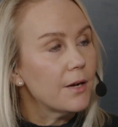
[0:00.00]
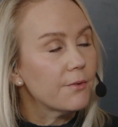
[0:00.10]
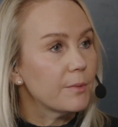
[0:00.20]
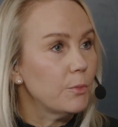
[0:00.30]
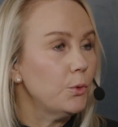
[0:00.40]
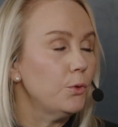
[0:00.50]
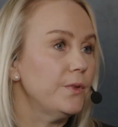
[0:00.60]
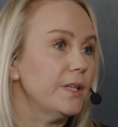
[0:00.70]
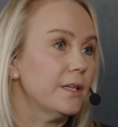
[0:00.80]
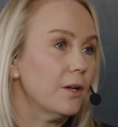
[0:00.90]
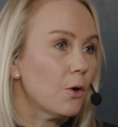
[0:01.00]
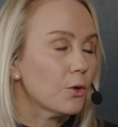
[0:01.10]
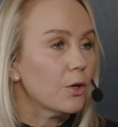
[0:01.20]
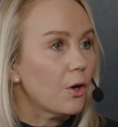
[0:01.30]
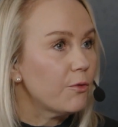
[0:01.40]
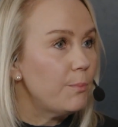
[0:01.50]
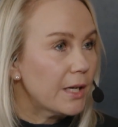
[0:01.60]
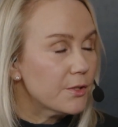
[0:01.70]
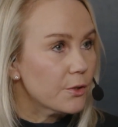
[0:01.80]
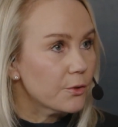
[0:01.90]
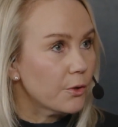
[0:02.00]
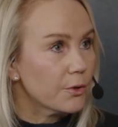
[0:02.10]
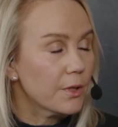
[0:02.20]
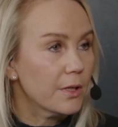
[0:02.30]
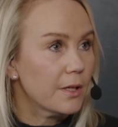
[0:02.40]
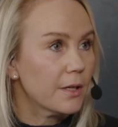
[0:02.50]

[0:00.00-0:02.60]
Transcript: remove the on-off button on